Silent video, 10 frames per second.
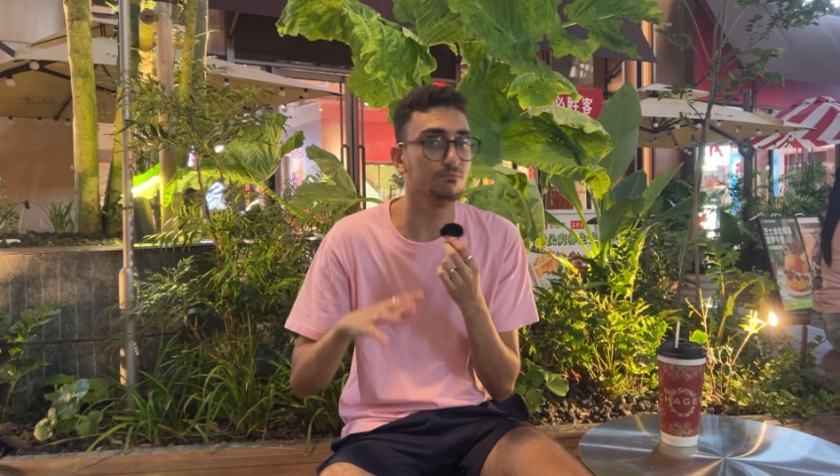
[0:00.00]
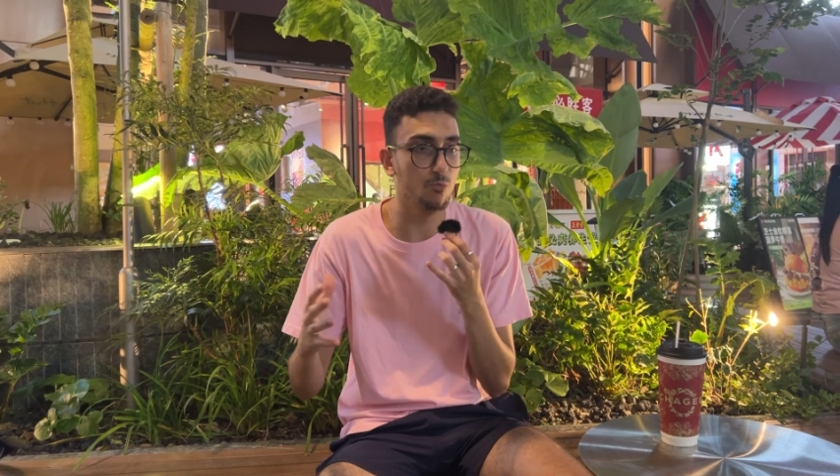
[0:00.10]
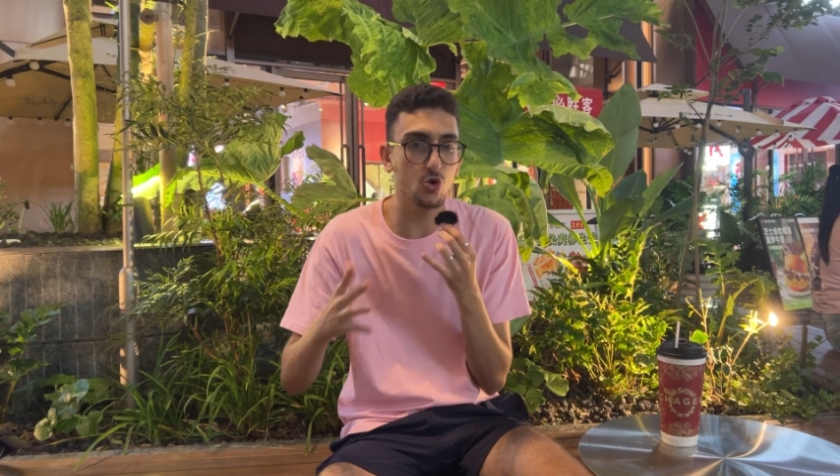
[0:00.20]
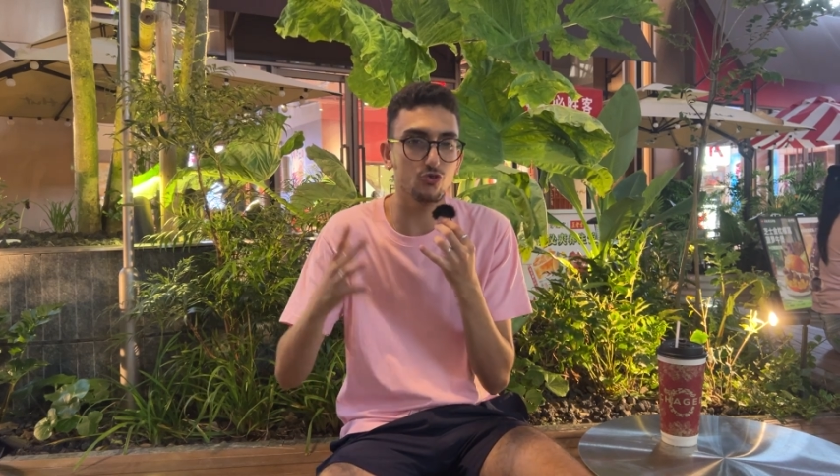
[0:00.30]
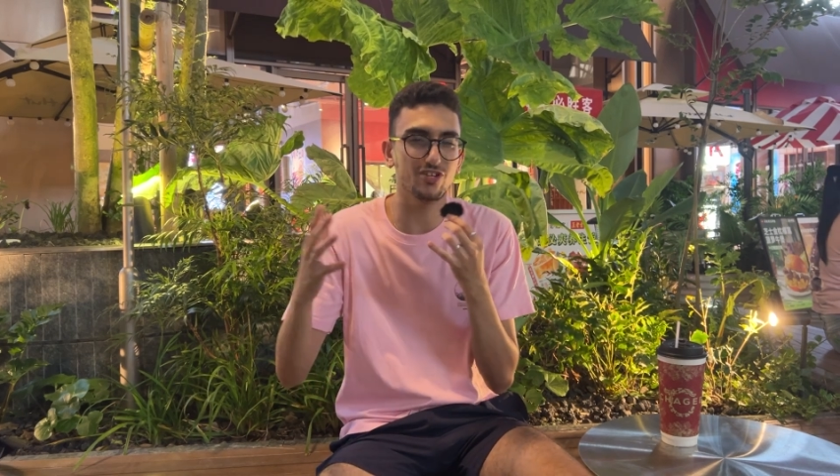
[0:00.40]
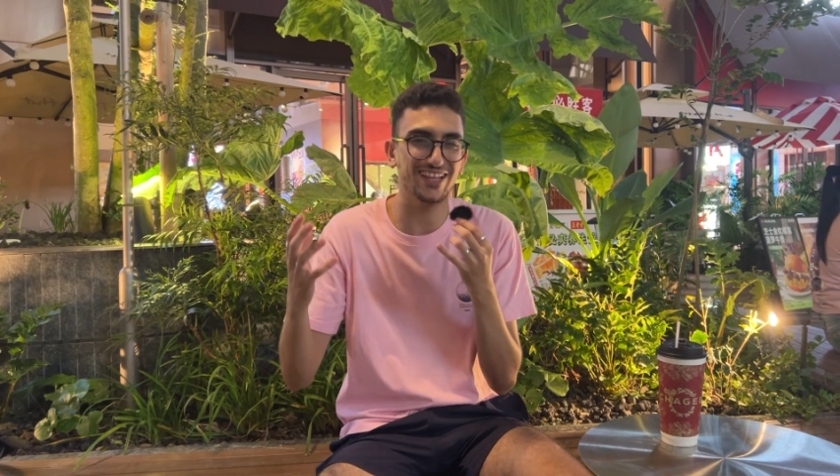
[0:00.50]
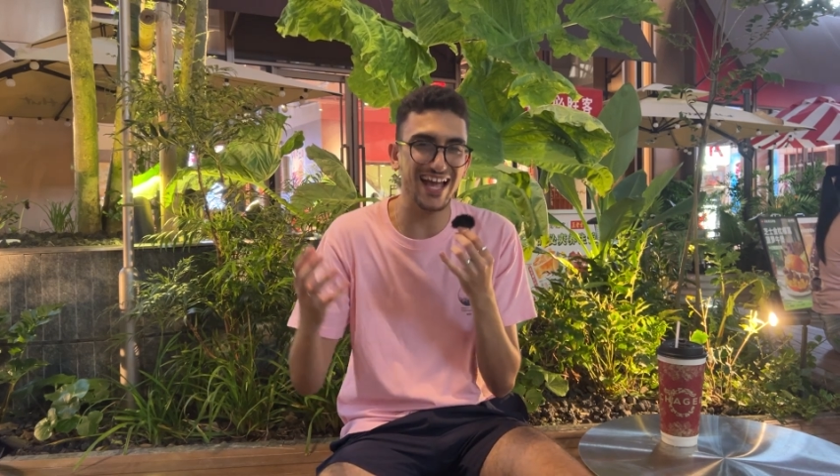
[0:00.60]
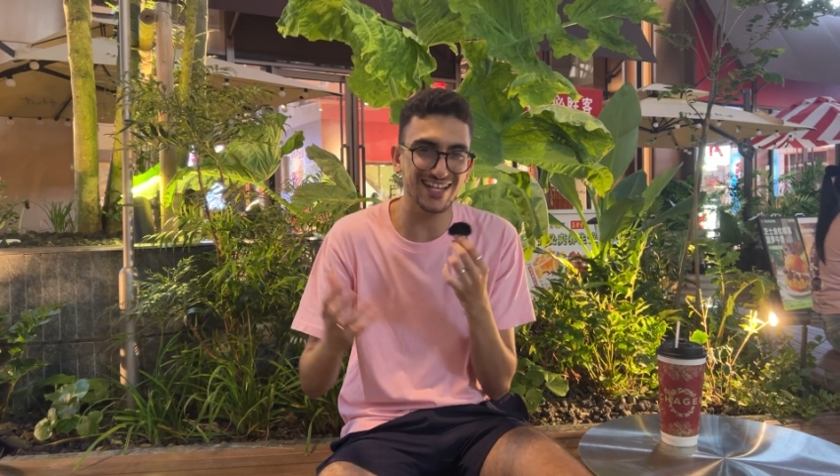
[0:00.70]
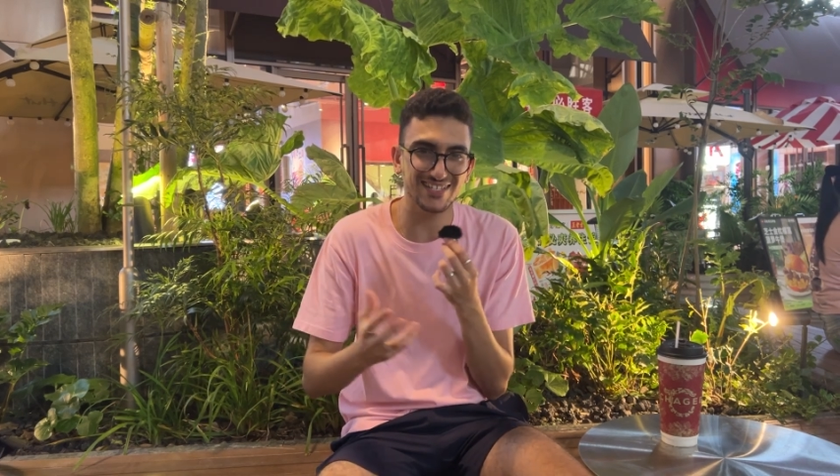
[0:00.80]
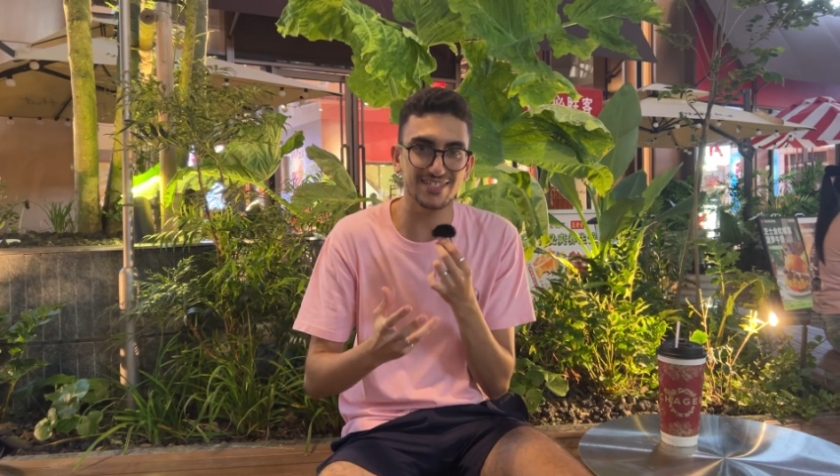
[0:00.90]
more
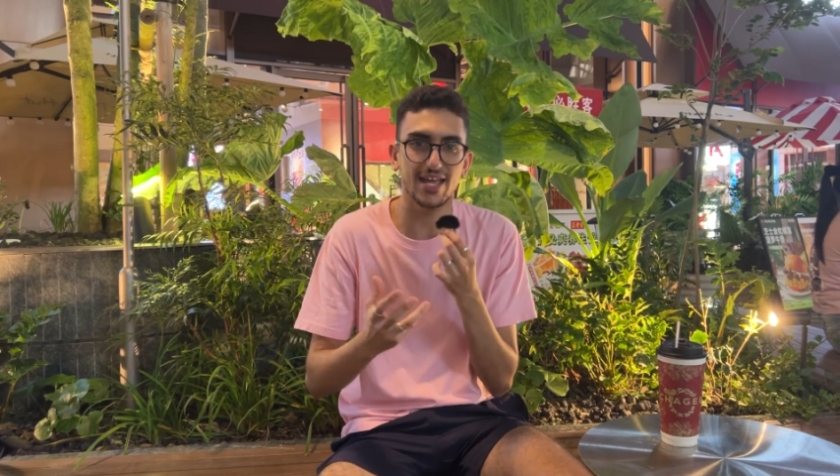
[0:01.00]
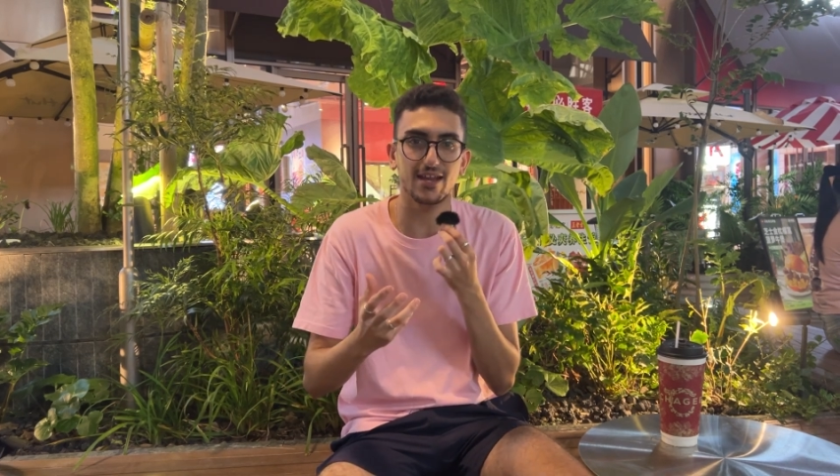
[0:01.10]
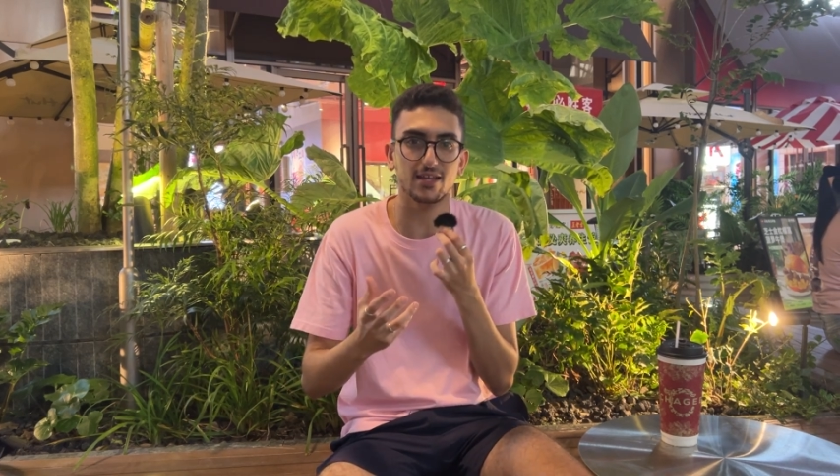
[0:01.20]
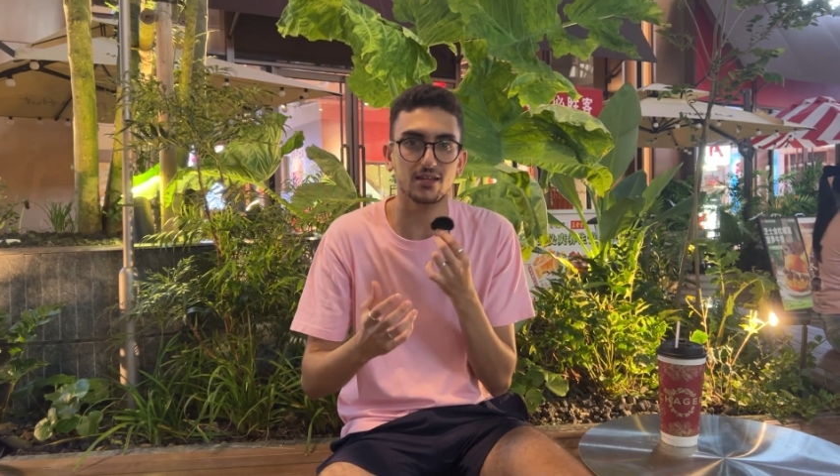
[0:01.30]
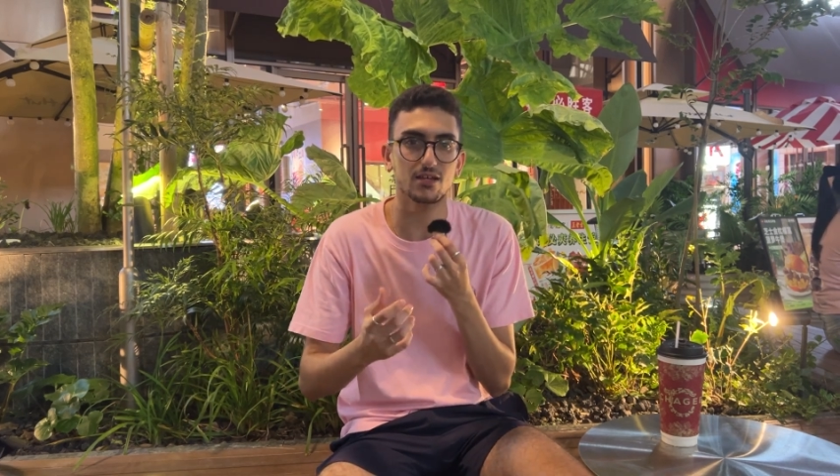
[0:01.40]
relaxed setting,